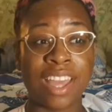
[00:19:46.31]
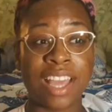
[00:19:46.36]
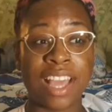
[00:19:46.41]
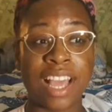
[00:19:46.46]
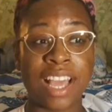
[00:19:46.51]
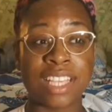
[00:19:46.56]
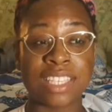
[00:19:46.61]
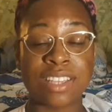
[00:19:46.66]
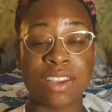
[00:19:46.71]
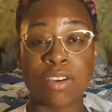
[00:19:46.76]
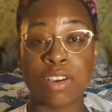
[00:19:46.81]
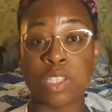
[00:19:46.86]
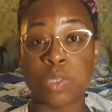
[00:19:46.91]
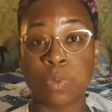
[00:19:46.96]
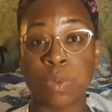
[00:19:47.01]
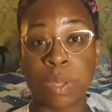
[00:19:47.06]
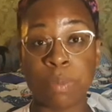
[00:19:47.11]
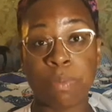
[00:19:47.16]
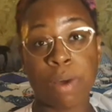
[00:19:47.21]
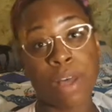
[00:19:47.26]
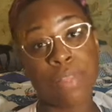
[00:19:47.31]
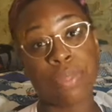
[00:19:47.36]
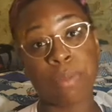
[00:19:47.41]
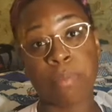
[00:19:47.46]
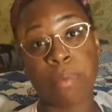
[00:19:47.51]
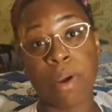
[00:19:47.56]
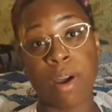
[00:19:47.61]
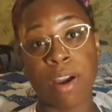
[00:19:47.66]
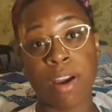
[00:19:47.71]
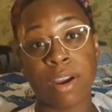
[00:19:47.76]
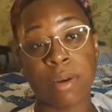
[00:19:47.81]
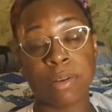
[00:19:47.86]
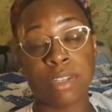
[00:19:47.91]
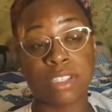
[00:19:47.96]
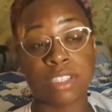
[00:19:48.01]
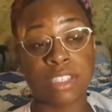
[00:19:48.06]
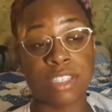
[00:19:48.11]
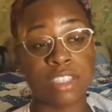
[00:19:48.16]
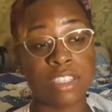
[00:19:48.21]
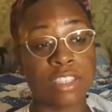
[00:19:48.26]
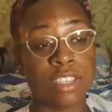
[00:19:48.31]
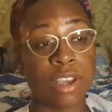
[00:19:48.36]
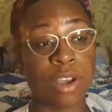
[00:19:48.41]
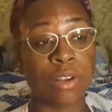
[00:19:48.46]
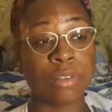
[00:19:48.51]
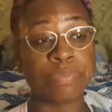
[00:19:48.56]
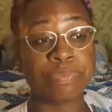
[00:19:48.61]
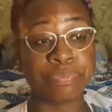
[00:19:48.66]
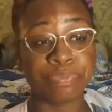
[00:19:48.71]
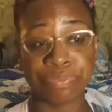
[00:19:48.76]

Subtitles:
as long as we bought the parts. So